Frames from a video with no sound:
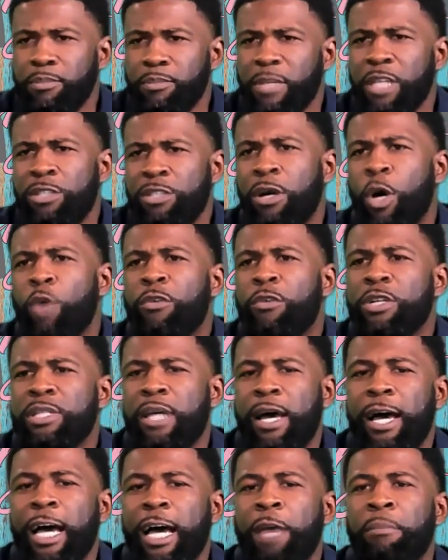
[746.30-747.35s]
So over
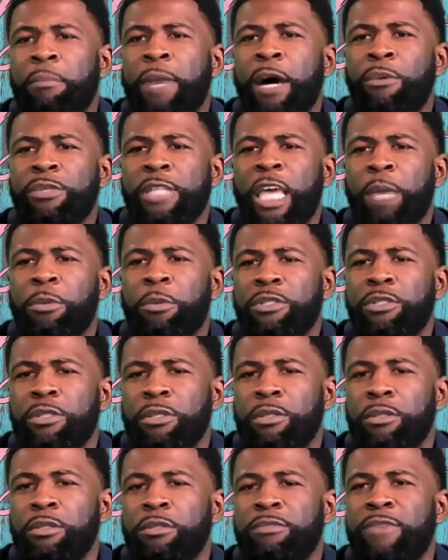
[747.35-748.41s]
time, I was able
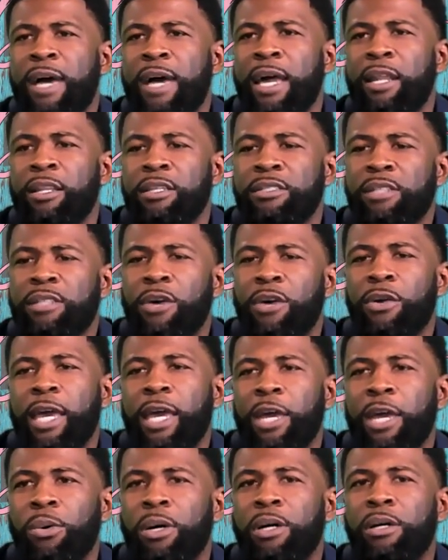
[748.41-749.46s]
to finally say,
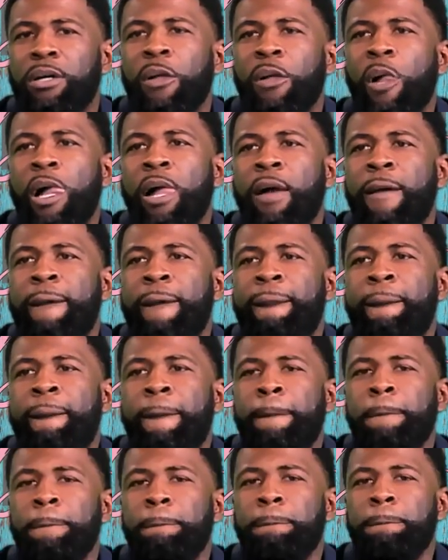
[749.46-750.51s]
okay, well,
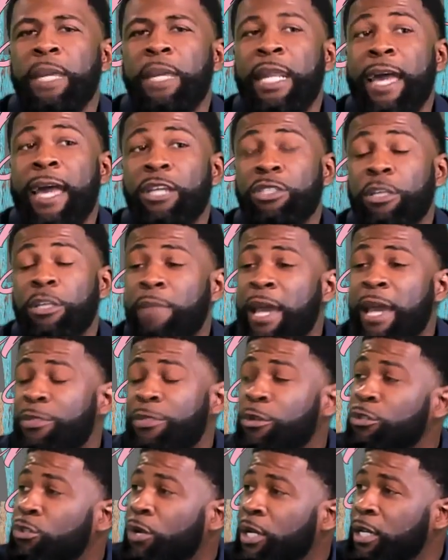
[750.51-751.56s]
and actually
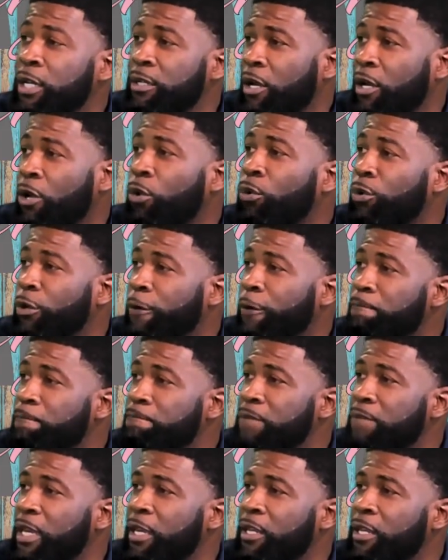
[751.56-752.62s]
Matthew started getting older.
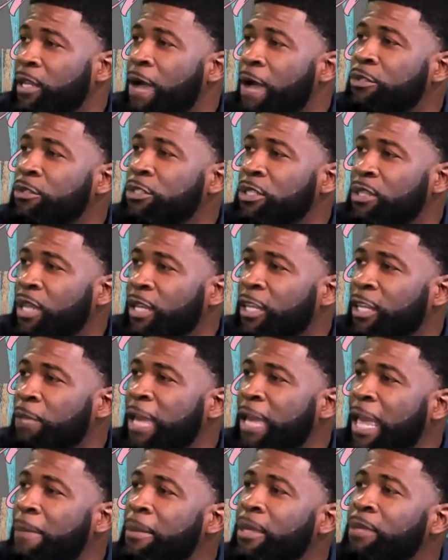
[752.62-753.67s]
And that was the thing that
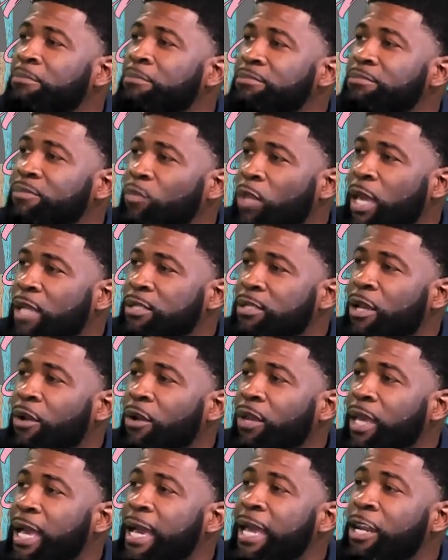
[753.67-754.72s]
made me like say,
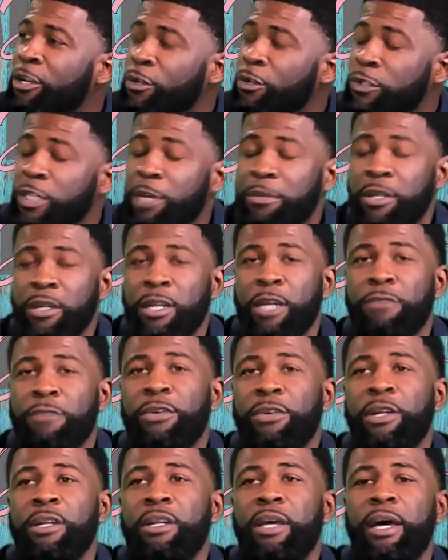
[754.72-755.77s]
okay, I got to do something
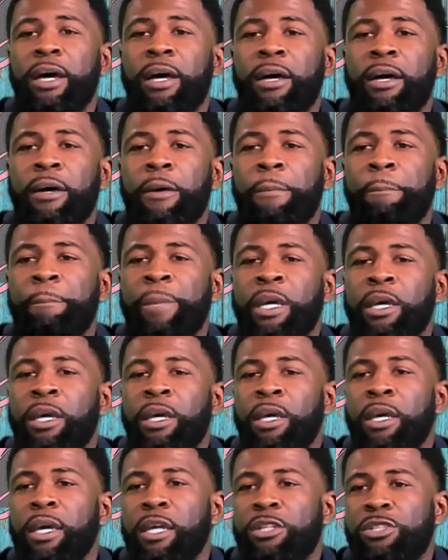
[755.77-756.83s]
different.
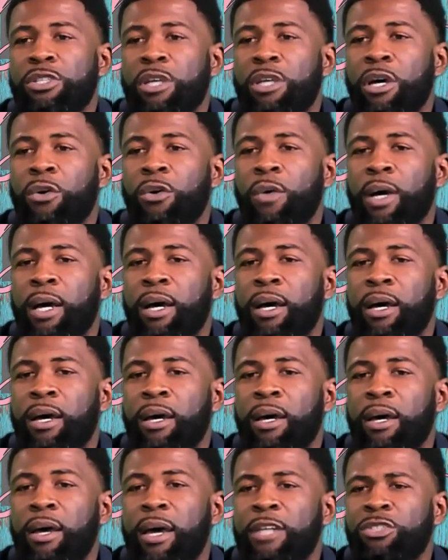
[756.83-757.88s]
And so
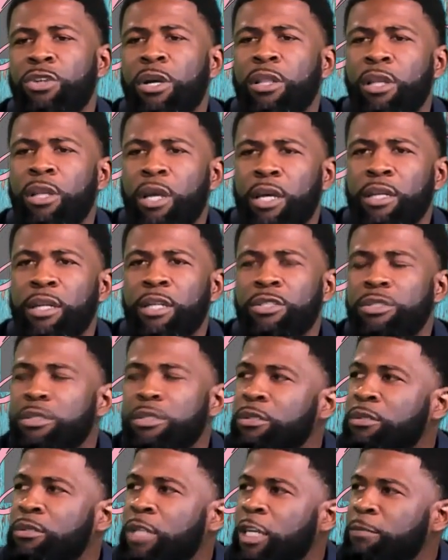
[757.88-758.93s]
I started looking
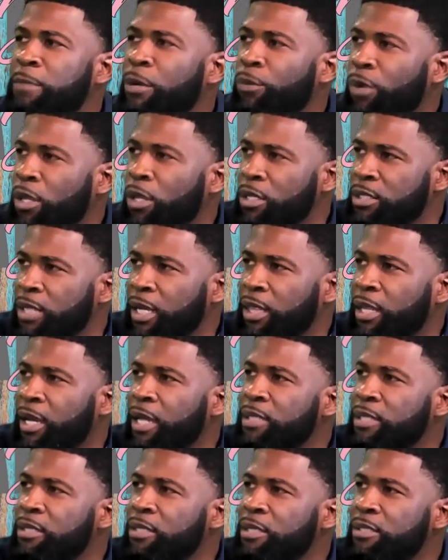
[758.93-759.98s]
into getting my real estate
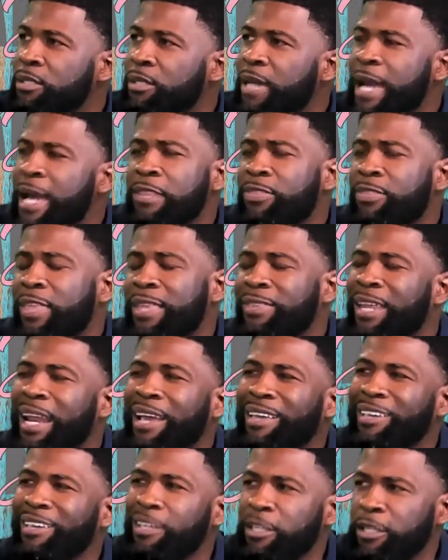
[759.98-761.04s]
license, and I didn't think that I
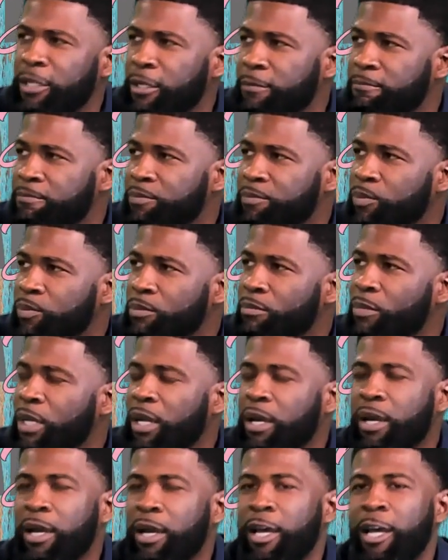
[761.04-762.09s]
could,
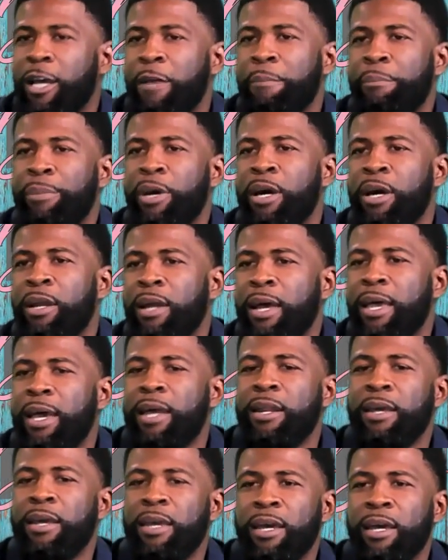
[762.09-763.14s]
but I
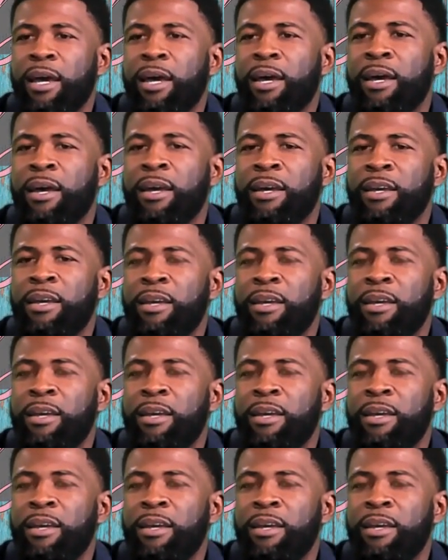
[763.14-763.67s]
had a